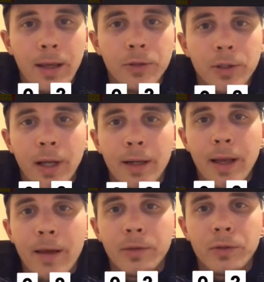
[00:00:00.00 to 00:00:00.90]
and just kind
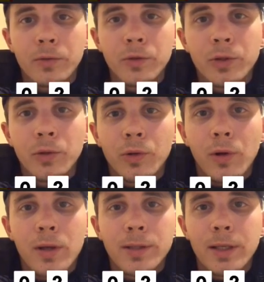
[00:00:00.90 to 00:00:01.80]
of have it shoot
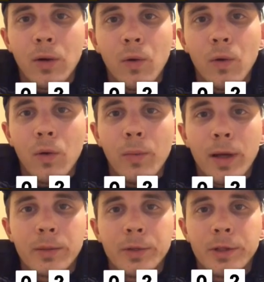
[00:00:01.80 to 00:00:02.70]
across that whole
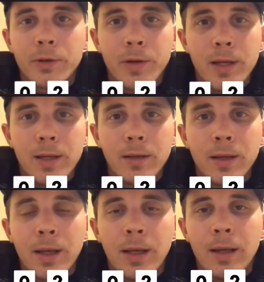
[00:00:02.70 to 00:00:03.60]
bottom of the screen,
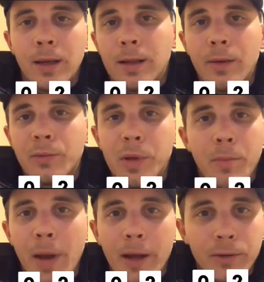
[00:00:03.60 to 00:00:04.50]
and that would be a
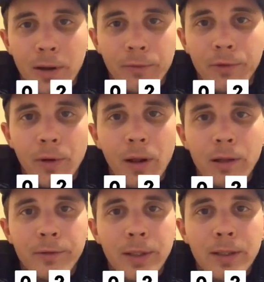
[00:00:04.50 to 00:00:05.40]
background for
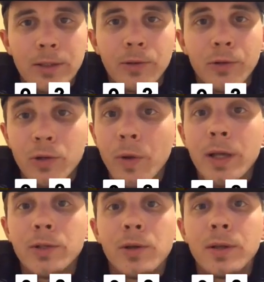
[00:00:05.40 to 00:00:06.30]
all of it. So there's
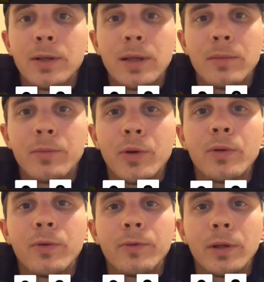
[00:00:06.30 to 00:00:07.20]
ways you can
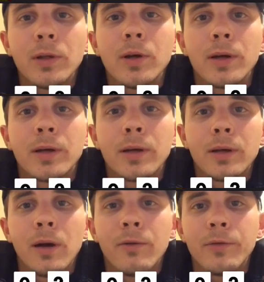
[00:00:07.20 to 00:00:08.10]
improve the look
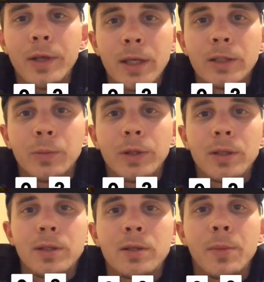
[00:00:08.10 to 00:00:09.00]
of this, but
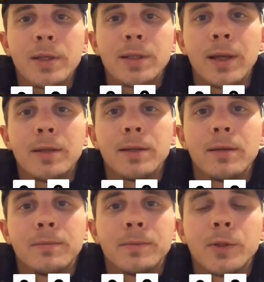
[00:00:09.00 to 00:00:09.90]
this is the basic
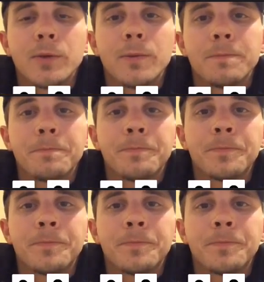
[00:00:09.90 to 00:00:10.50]
idea. So,